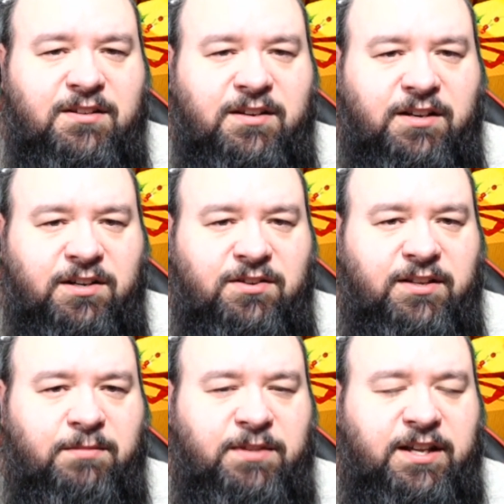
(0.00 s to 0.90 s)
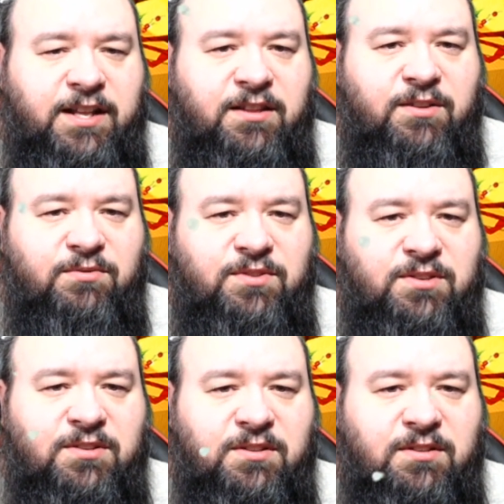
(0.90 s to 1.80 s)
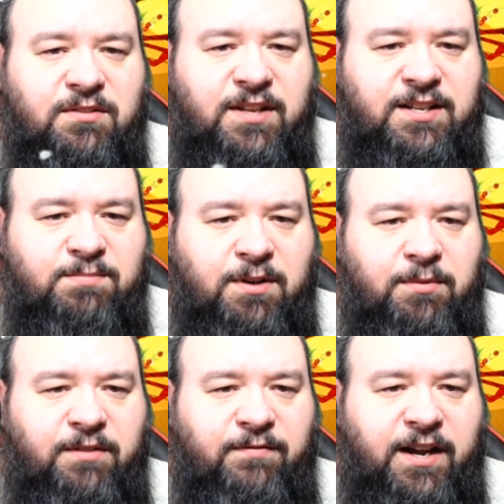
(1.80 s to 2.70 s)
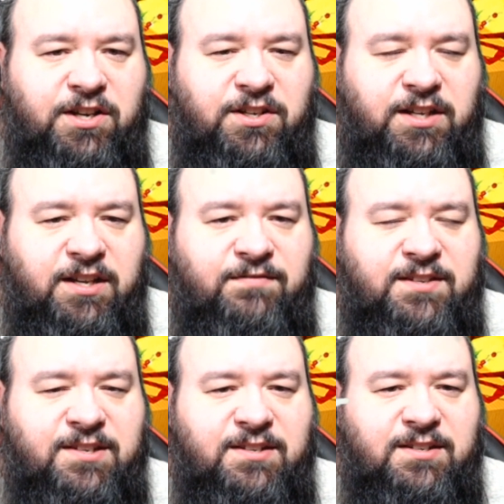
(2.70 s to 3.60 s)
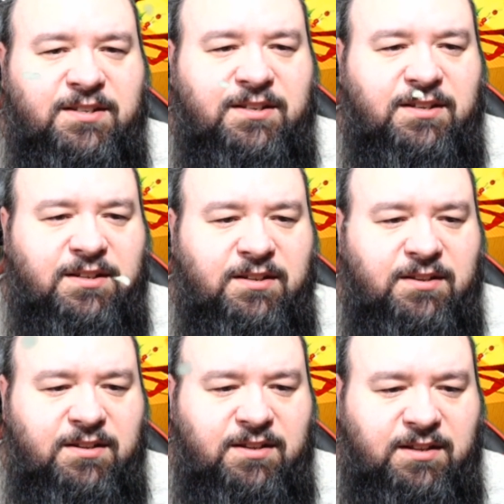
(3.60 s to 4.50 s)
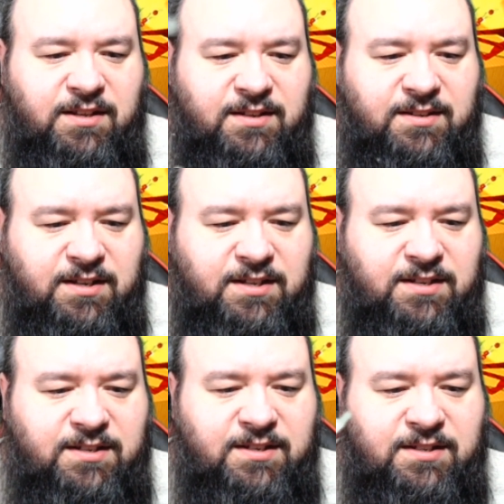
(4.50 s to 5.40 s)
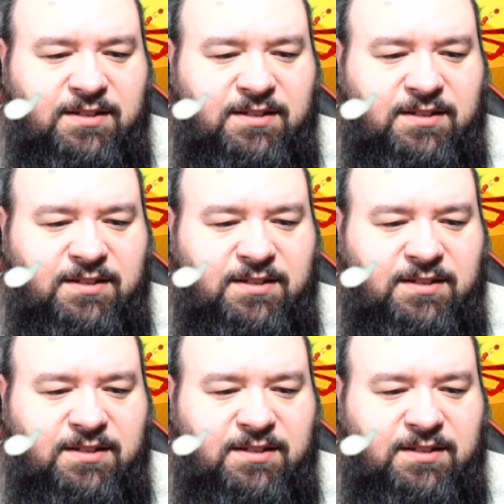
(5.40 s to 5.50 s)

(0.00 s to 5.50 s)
Actually, let me get those. That's probably faction gifts. Yes, it is.